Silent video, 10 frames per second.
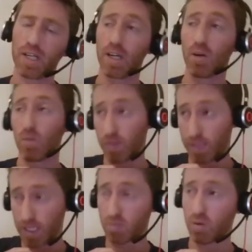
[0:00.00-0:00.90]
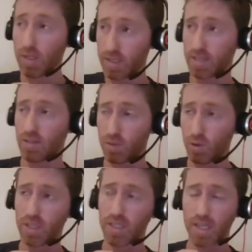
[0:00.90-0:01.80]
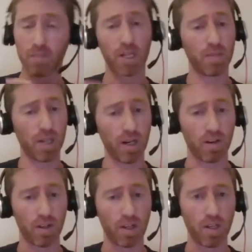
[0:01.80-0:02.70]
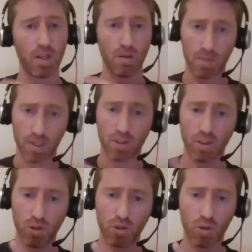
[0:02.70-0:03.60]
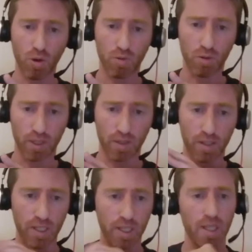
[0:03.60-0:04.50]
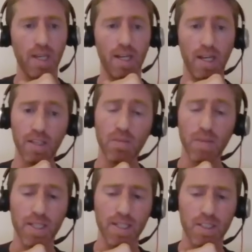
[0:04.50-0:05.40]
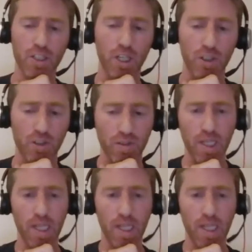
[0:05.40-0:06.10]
Now, this process of doing that might be hard, but you should go for it, okay? And then make the easy change.